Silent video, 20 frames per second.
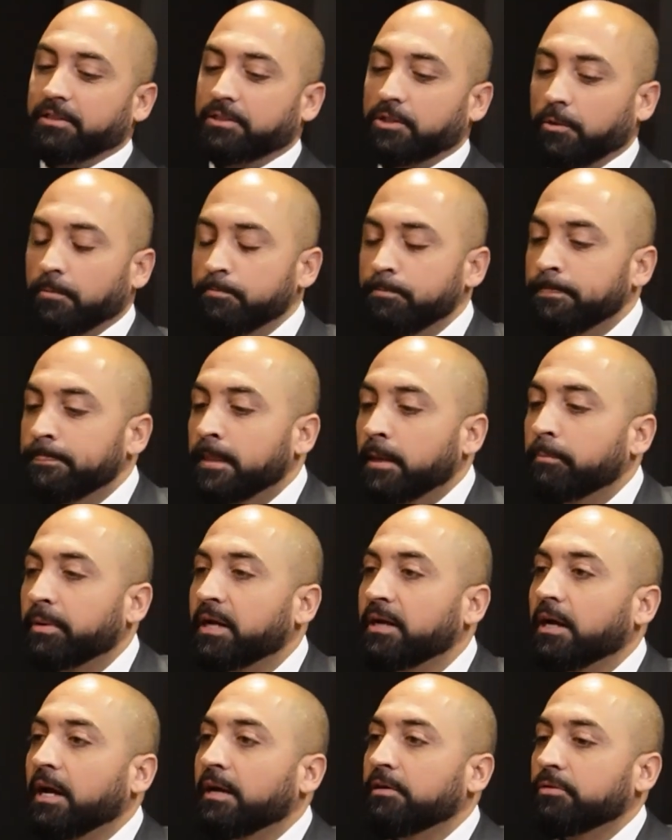So,
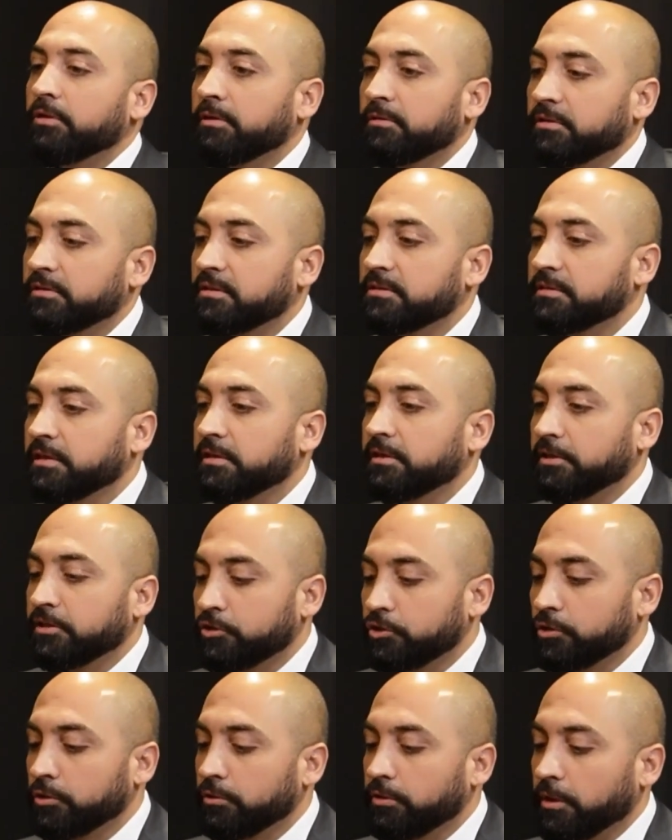but I think this is an
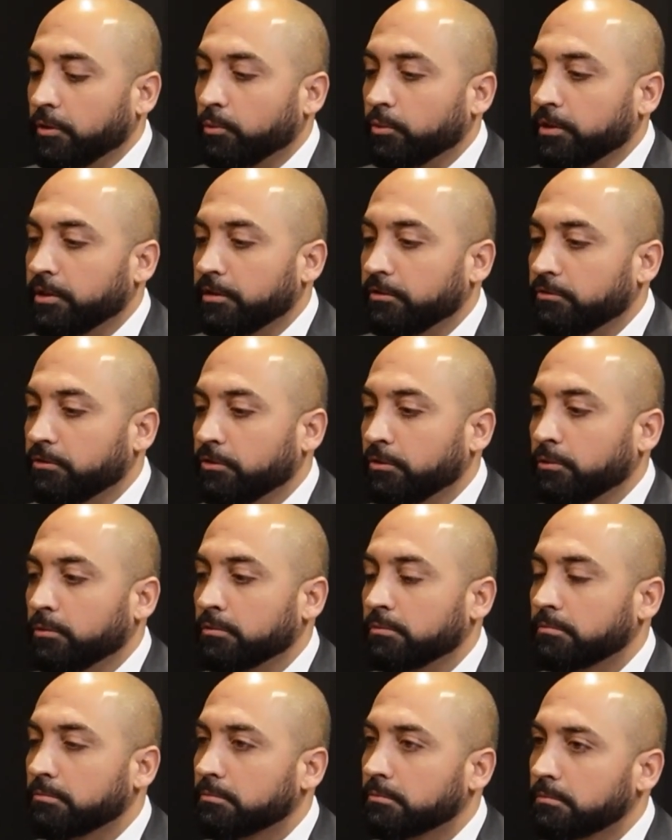issue that we need
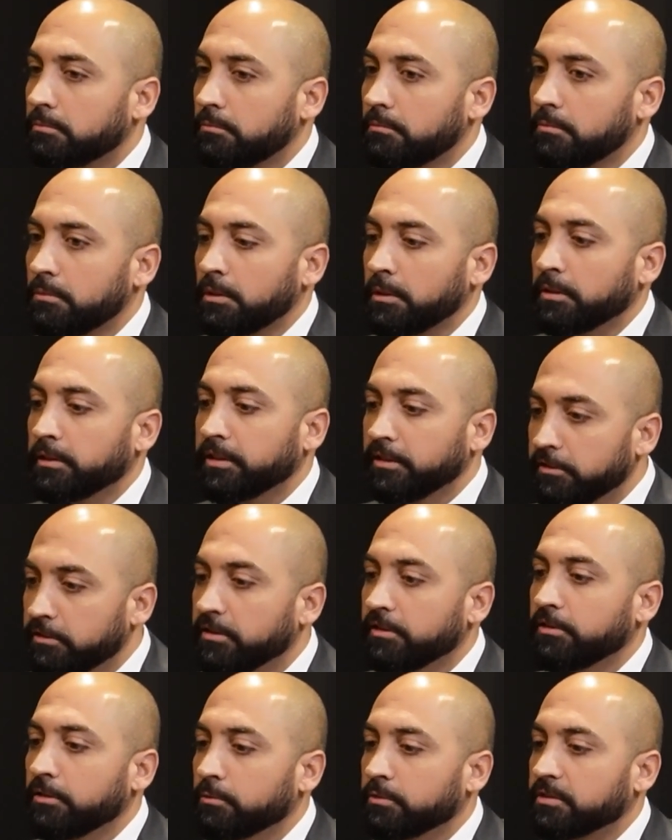to
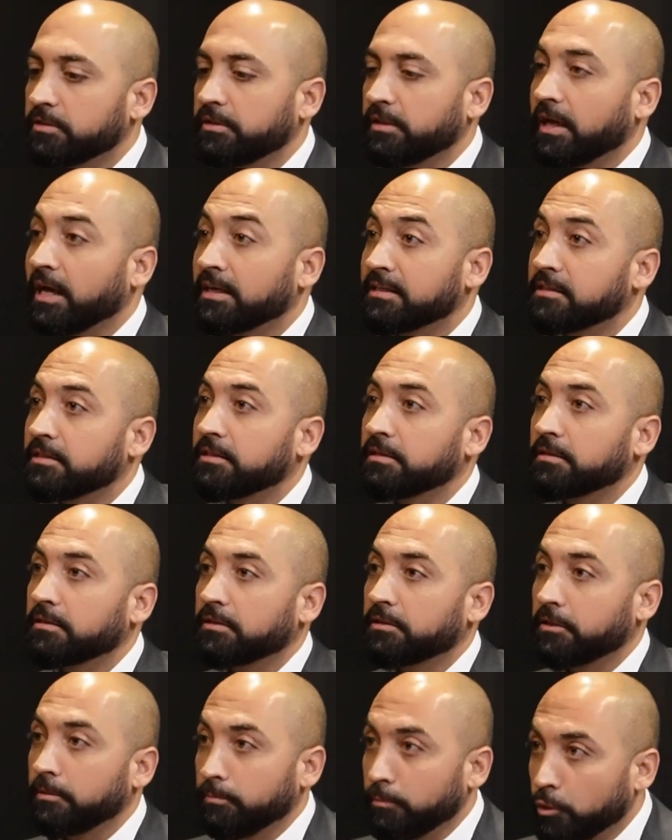continuously, as a
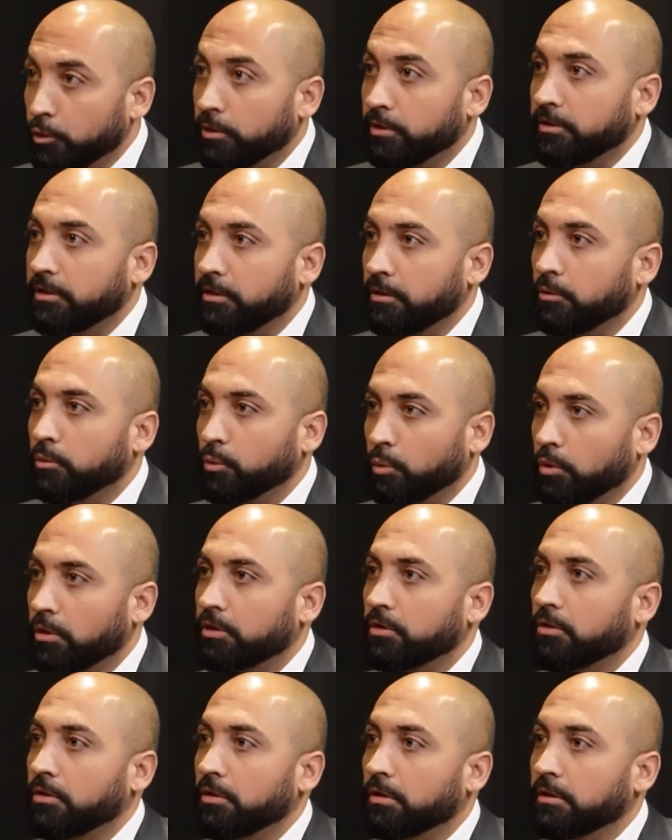community,
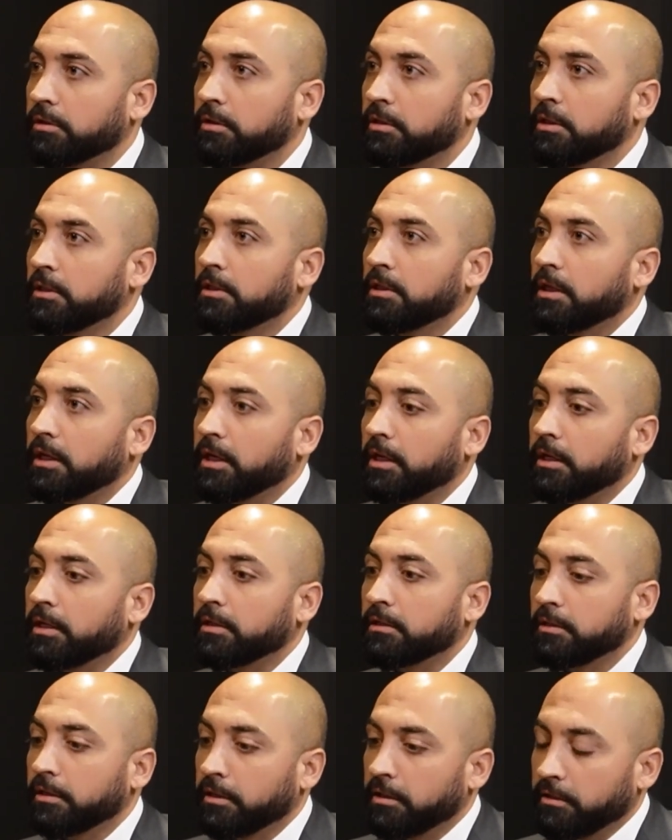work on
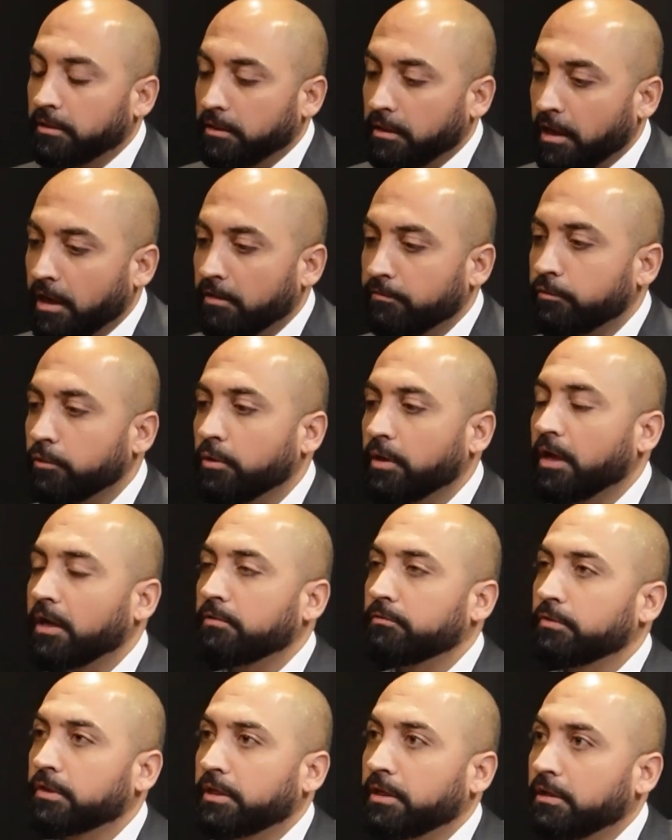and have you
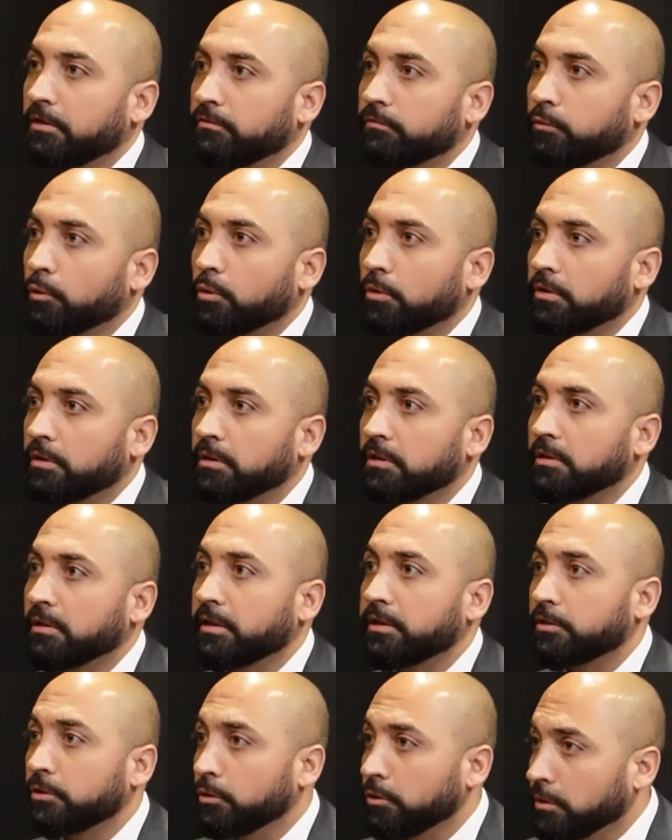advocate for,
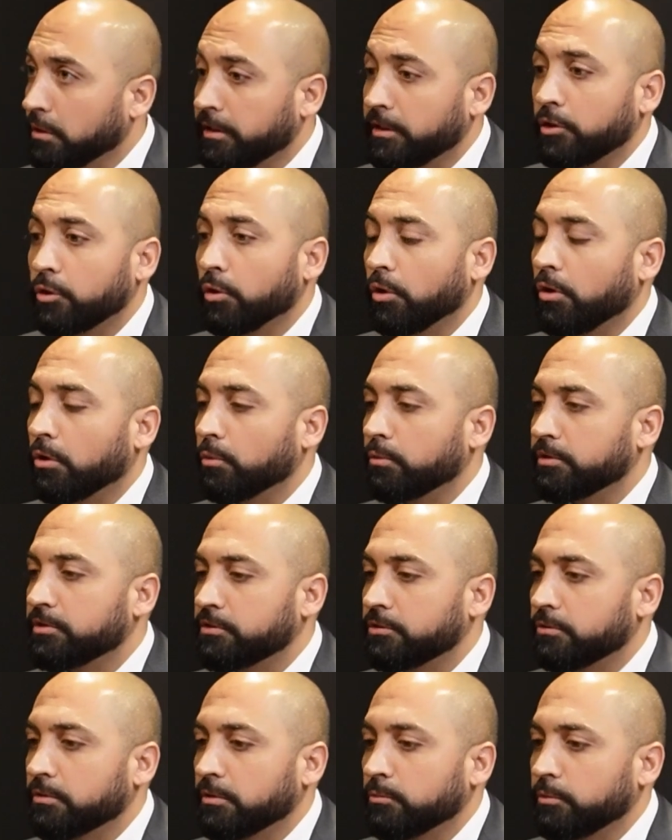like you always
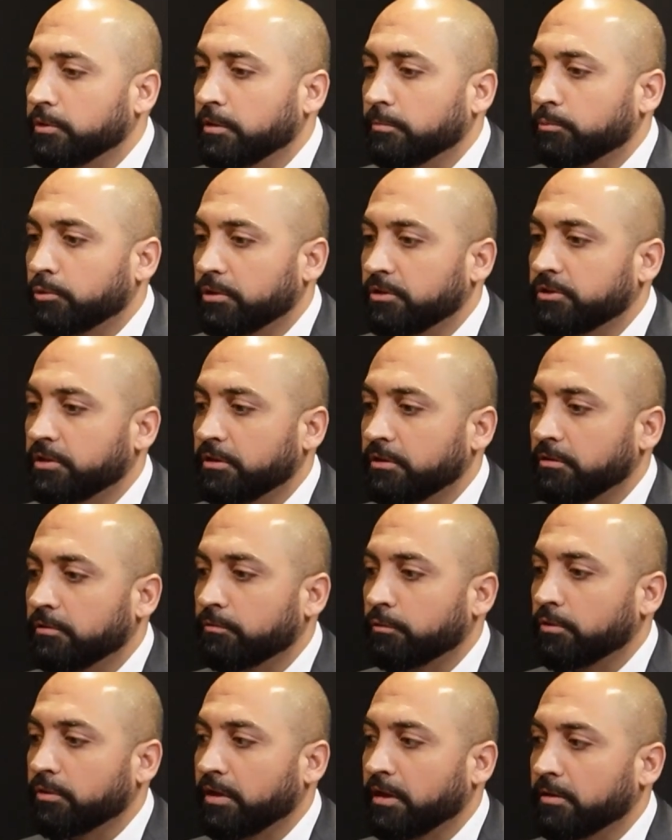do, and we appreciate you
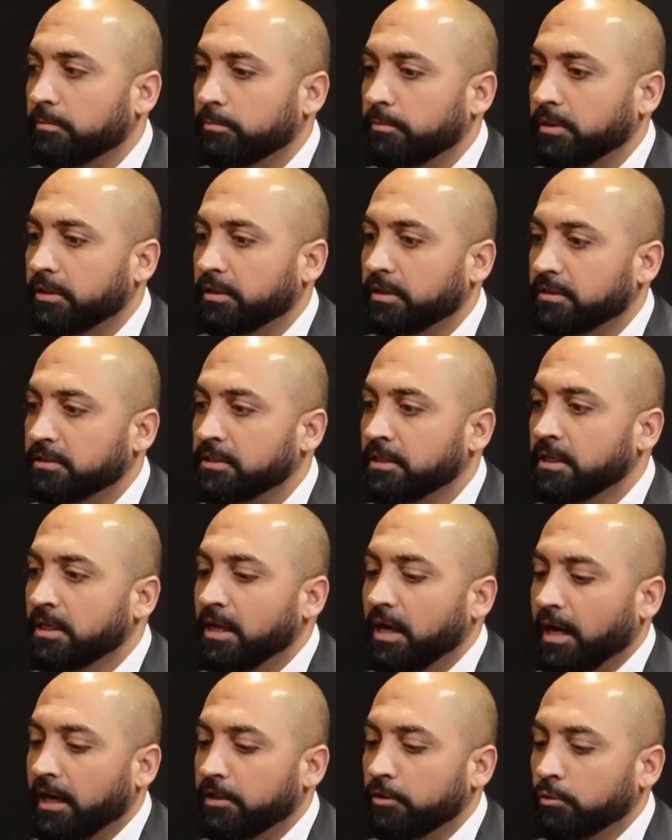for that, because
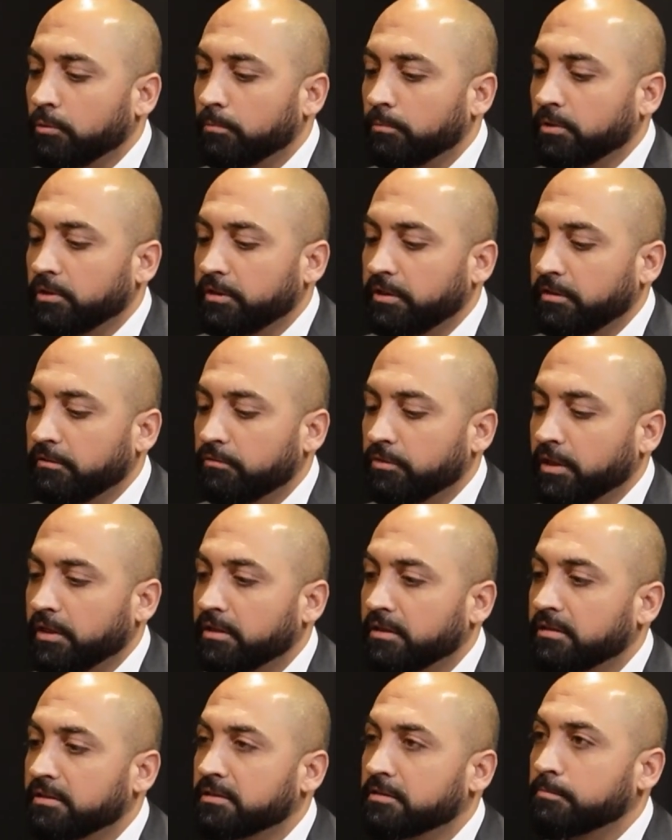I don't believe that
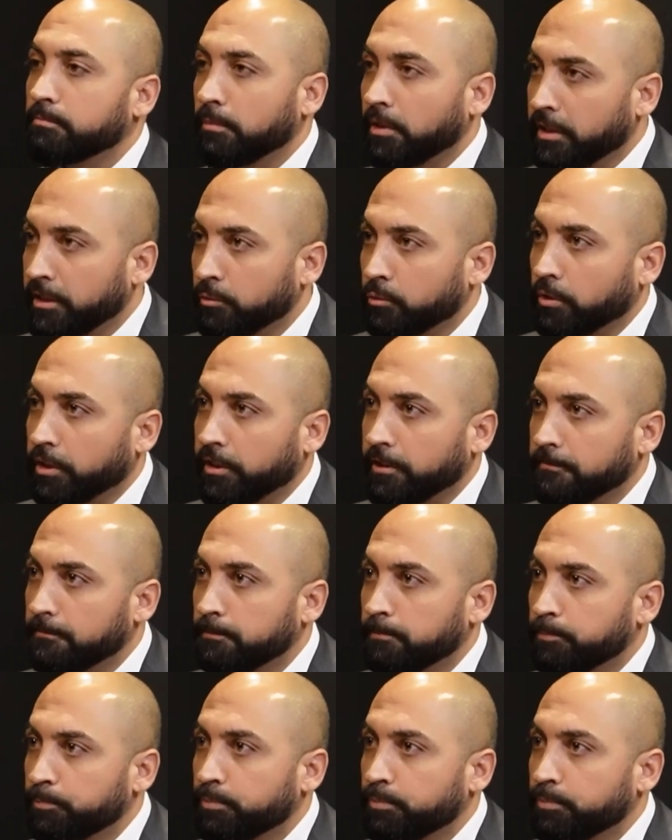it is my right,